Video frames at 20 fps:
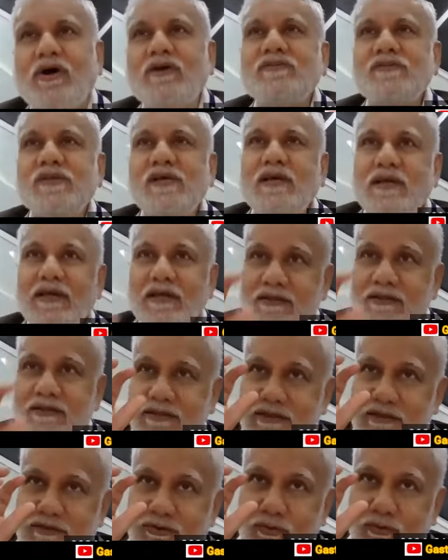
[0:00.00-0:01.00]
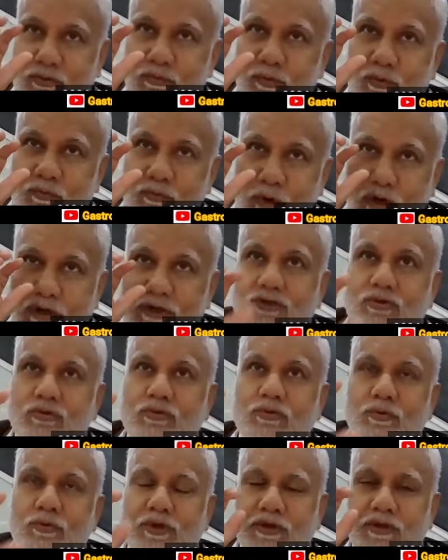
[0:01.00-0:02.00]
because you want
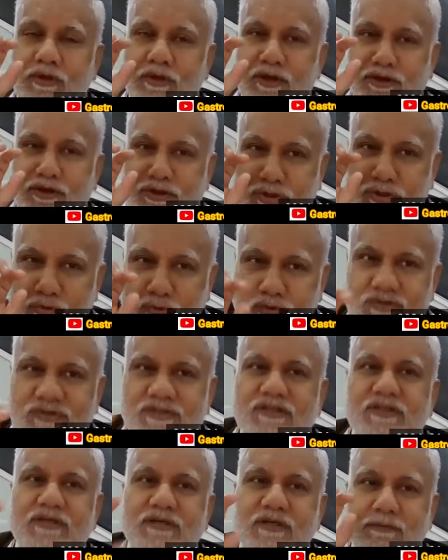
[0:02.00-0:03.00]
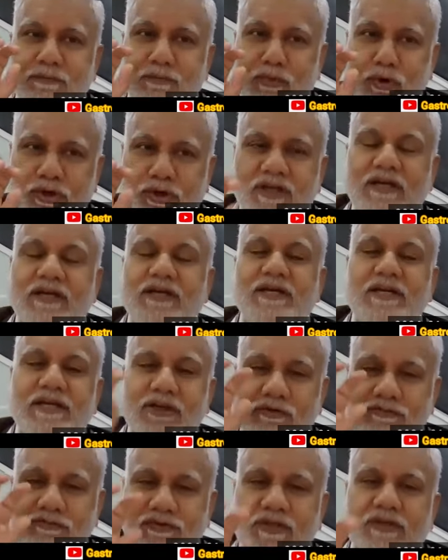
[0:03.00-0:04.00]
to induce the
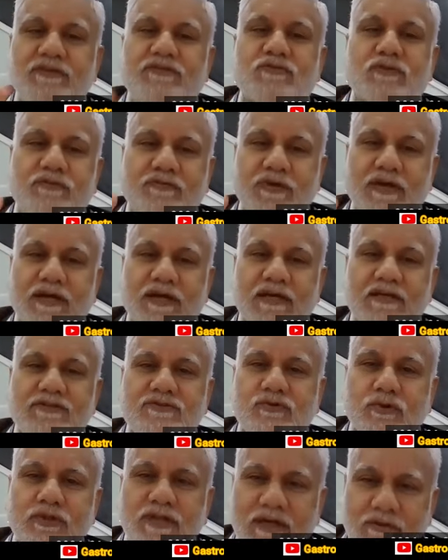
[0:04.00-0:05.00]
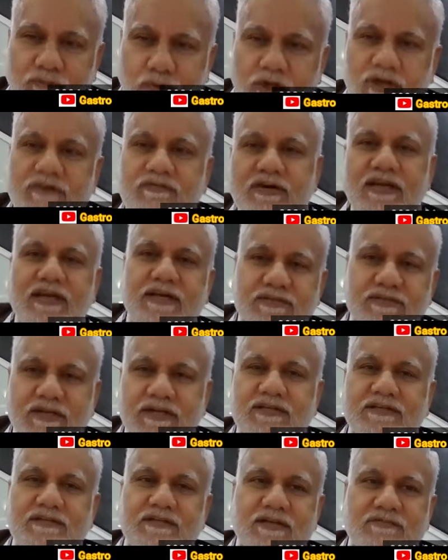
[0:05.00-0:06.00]
motility of the esophagus so that whatever
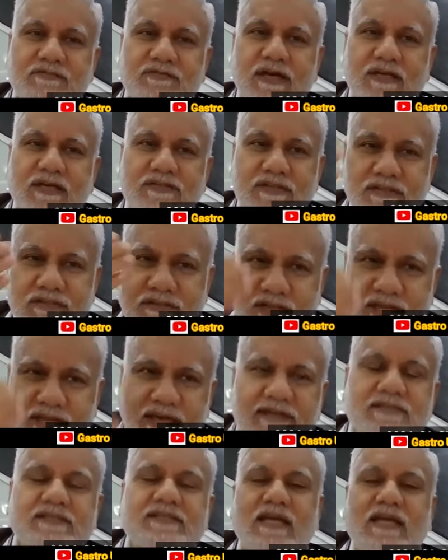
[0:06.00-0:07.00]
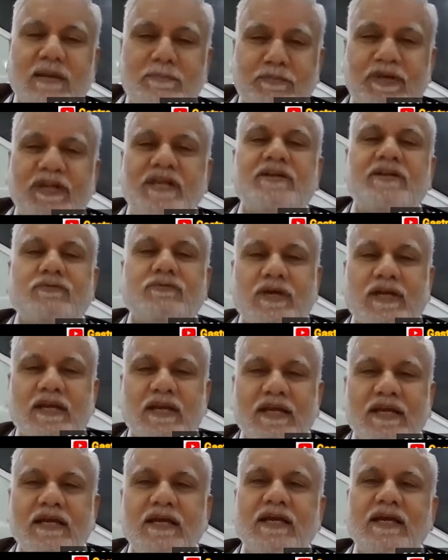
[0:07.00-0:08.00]
acid is refluxing gets emptied
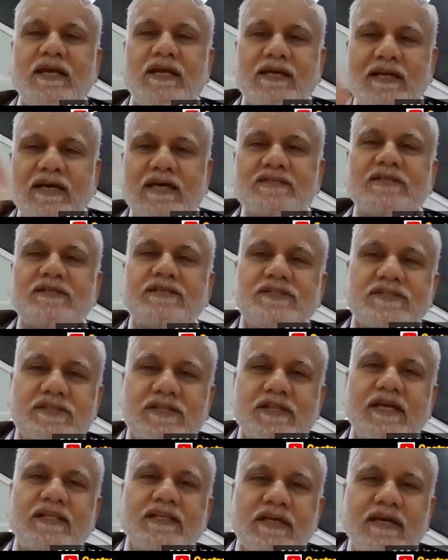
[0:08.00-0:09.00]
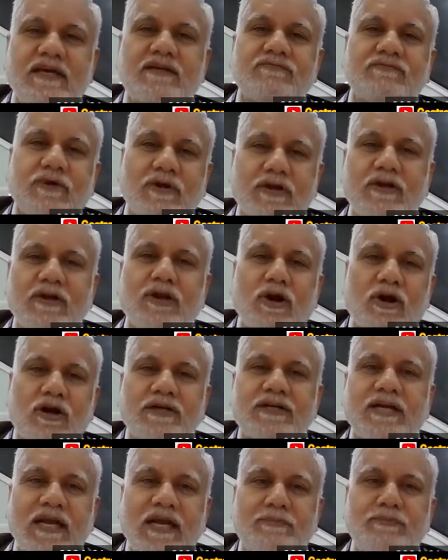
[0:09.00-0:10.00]
quickly, doesn't stay there for a
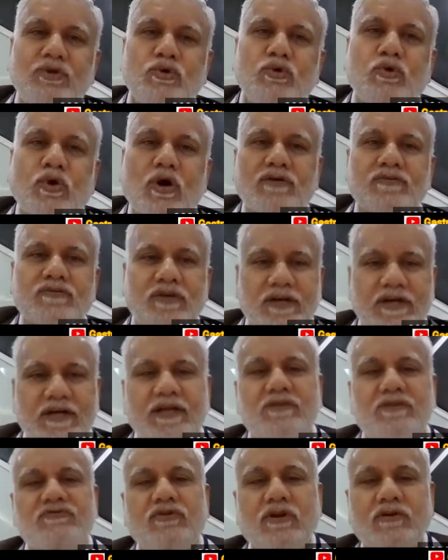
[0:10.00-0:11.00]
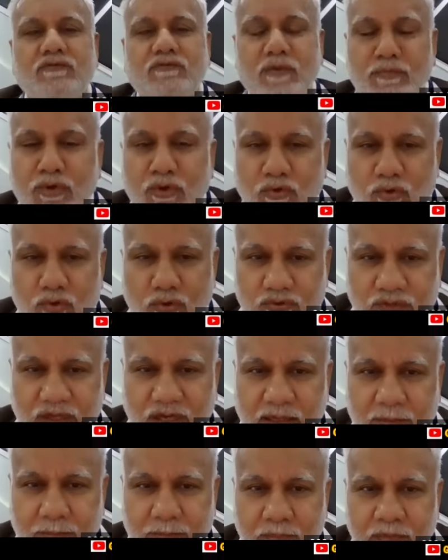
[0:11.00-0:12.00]
long time to cause irritation of the
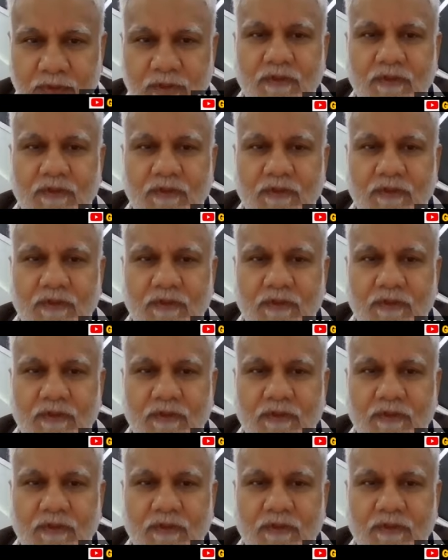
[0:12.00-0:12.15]
mucosa.